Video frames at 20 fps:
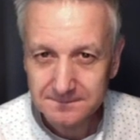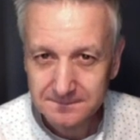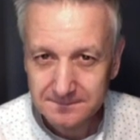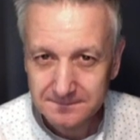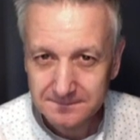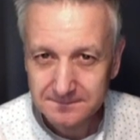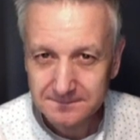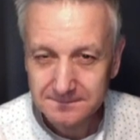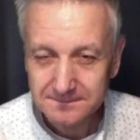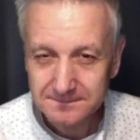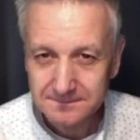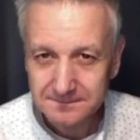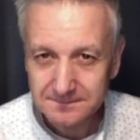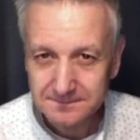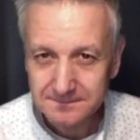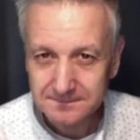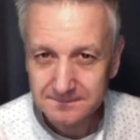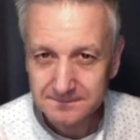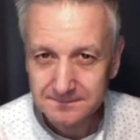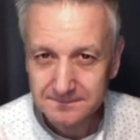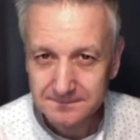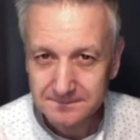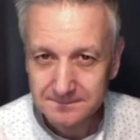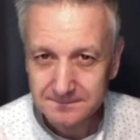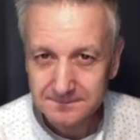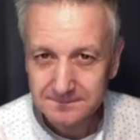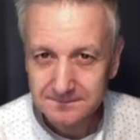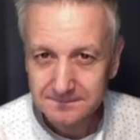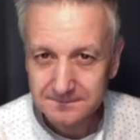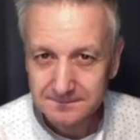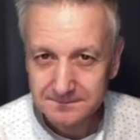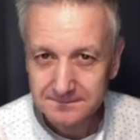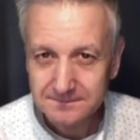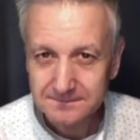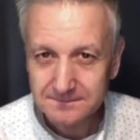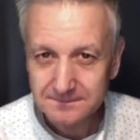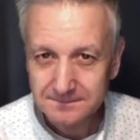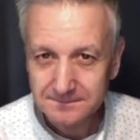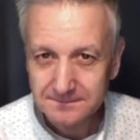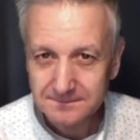
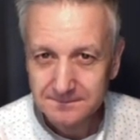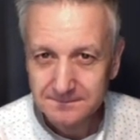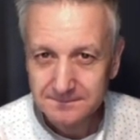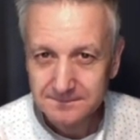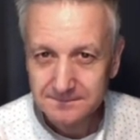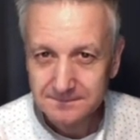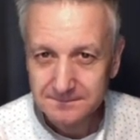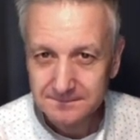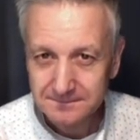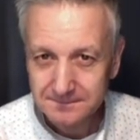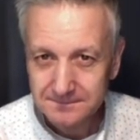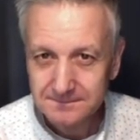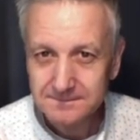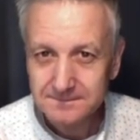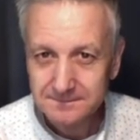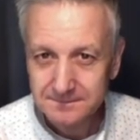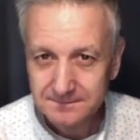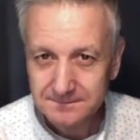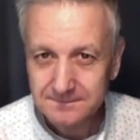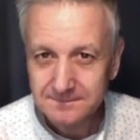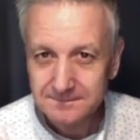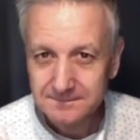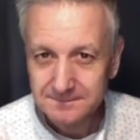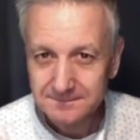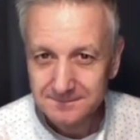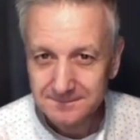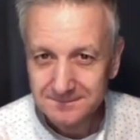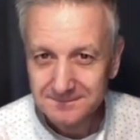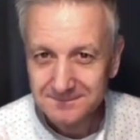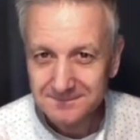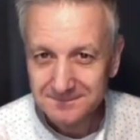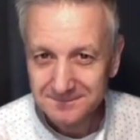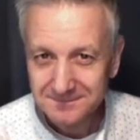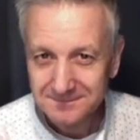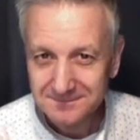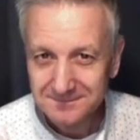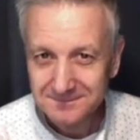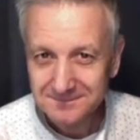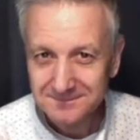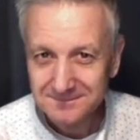
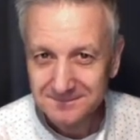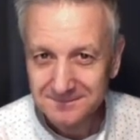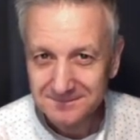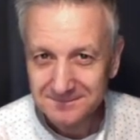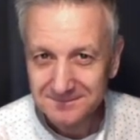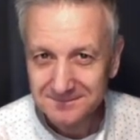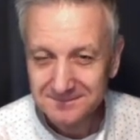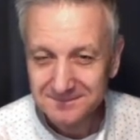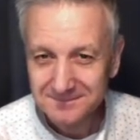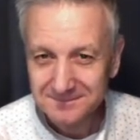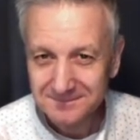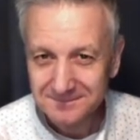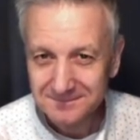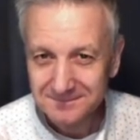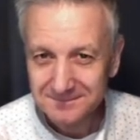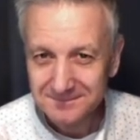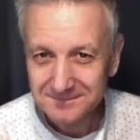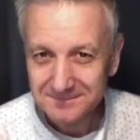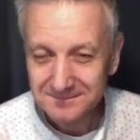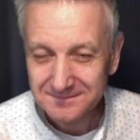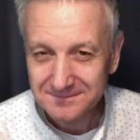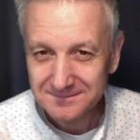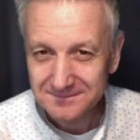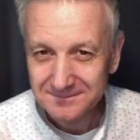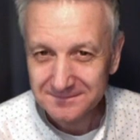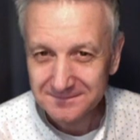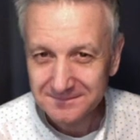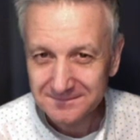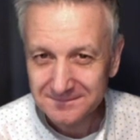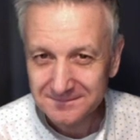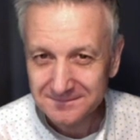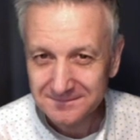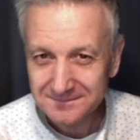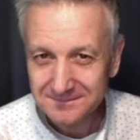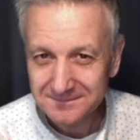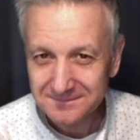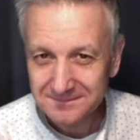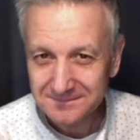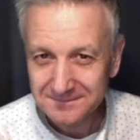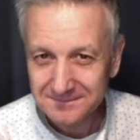
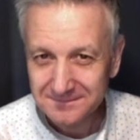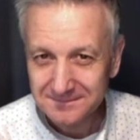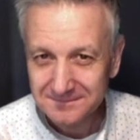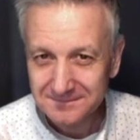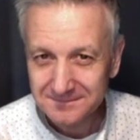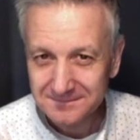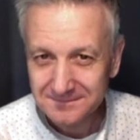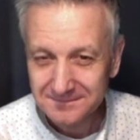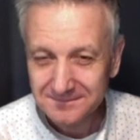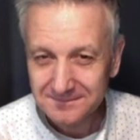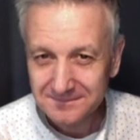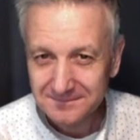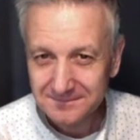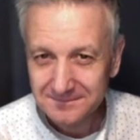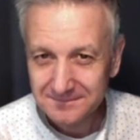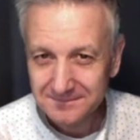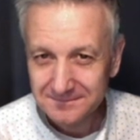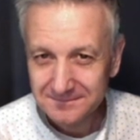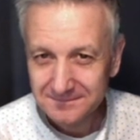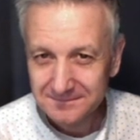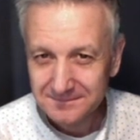(silent)